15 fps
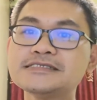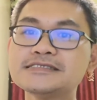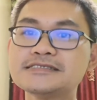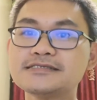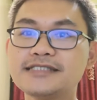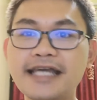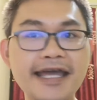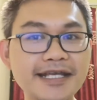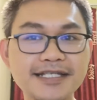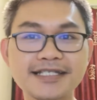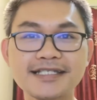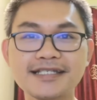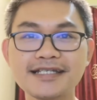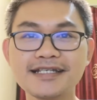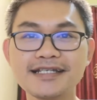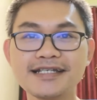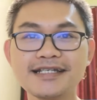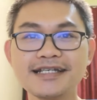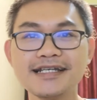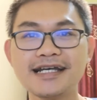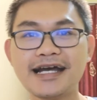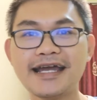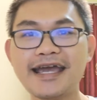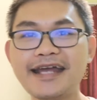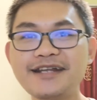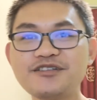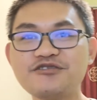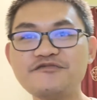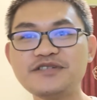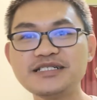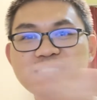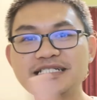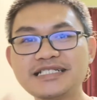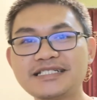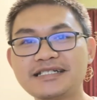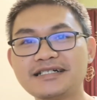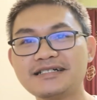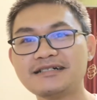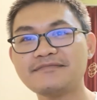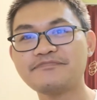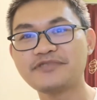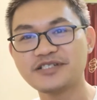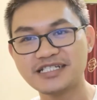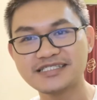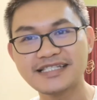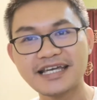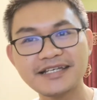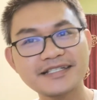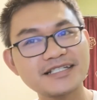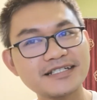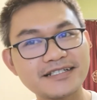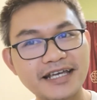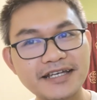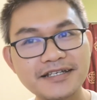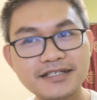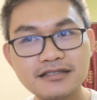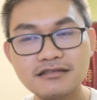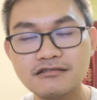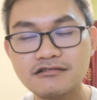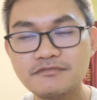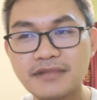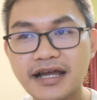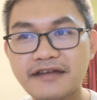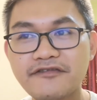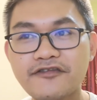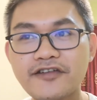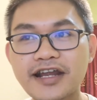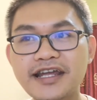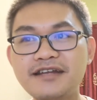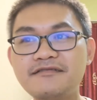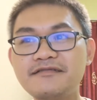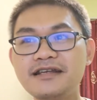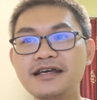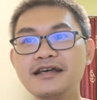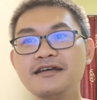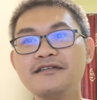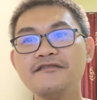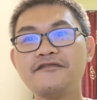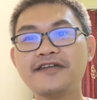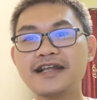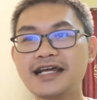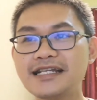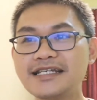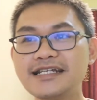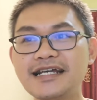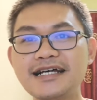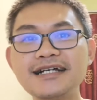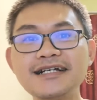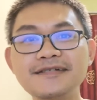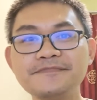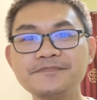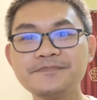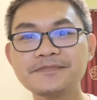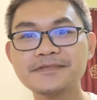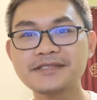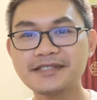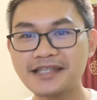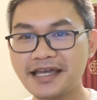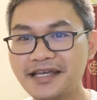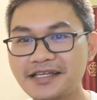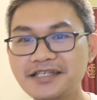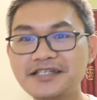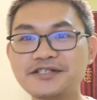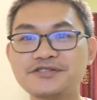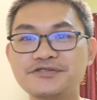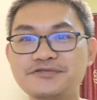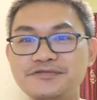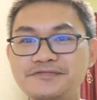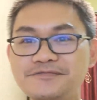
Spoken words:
Next, I handed over this presentation session to my friend Viralina. Thank you.